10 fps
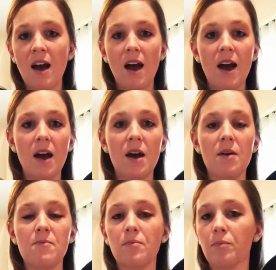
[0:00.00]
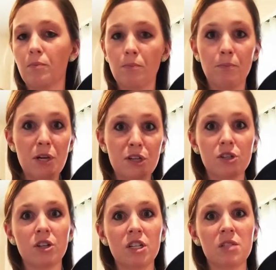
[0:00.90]
and be
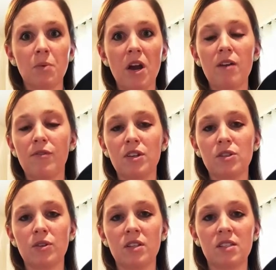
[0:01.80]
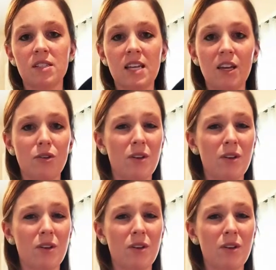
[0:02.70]
sure to spray it first so it doesn't stick.